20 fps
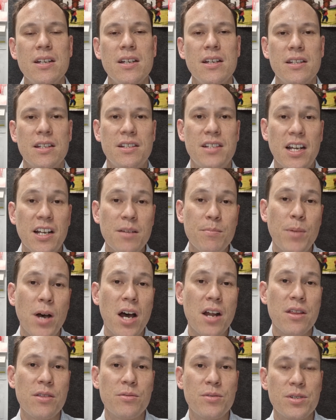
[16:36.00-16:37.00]
The second
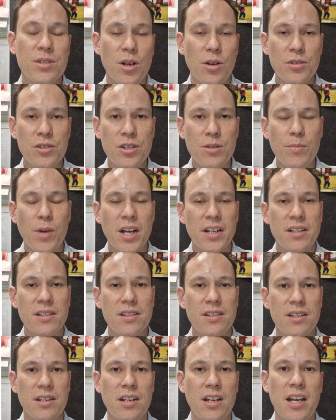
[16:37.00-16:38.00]
part of the results you might
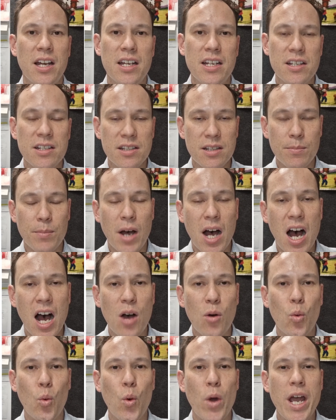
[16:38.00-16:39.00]
consider is the
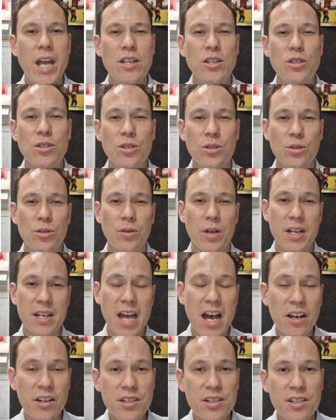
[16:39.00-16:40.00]
part where you do
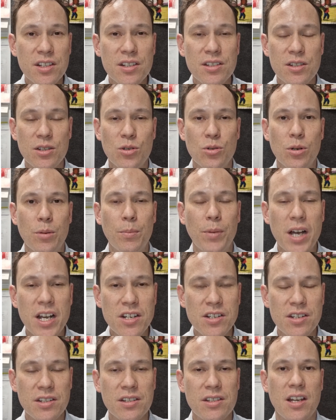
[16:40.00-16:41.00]
analysis, you do
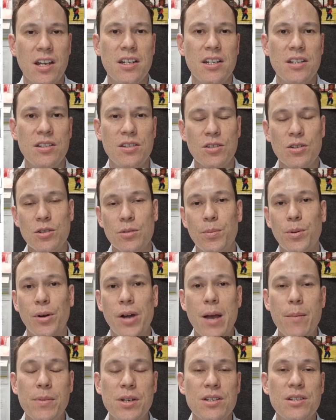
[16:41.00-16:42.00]
ablation studies, you do
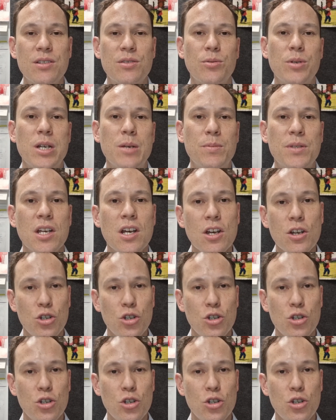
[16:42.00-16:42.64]
parameter sweeps,